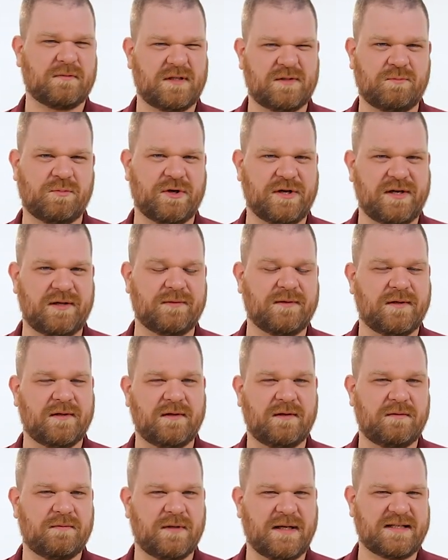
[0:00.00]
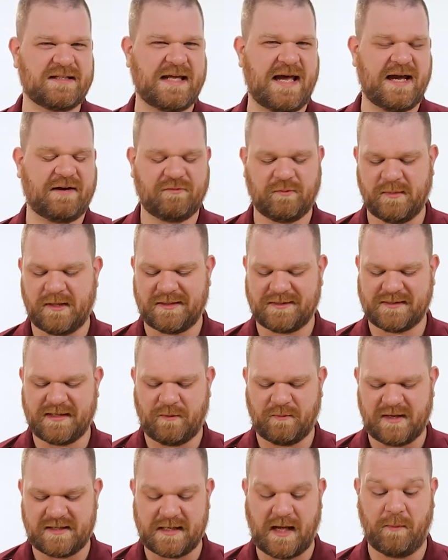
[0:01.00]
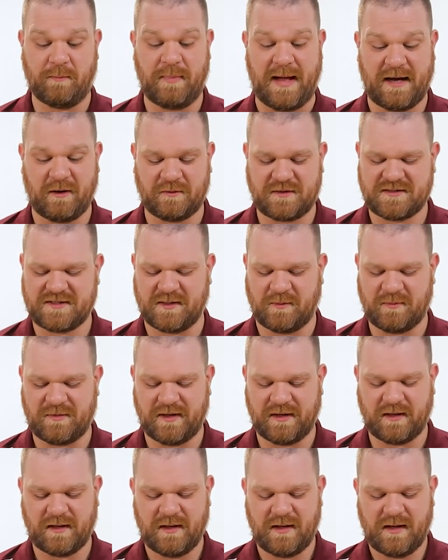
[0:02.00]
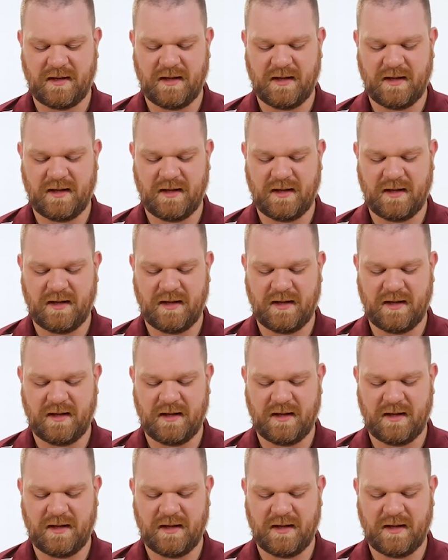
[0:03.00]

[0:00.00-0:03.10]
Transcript: That's pretty exact for me to say it weighs about something,